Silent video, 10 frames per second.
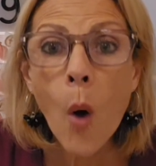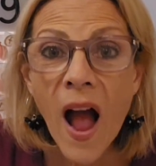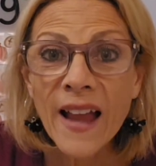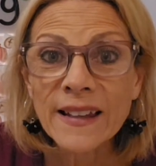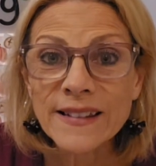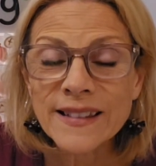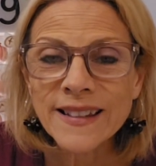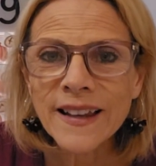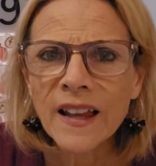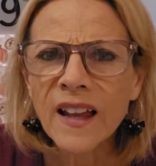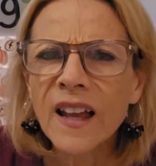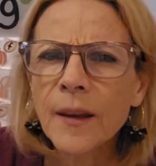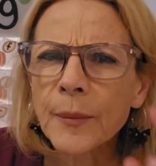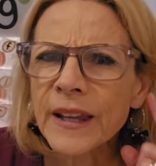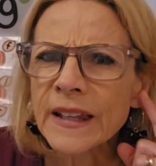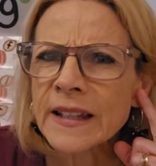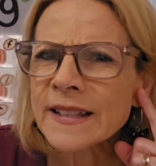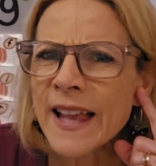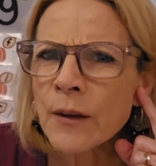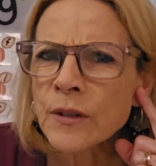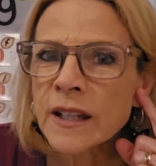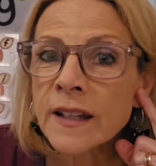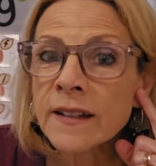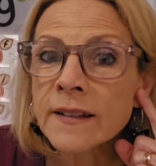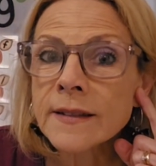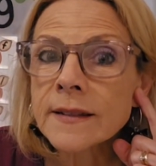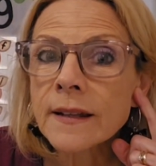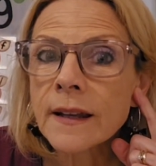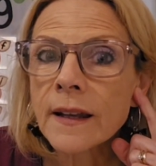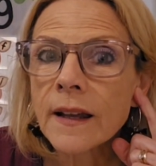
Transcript: White. Beginning sound is.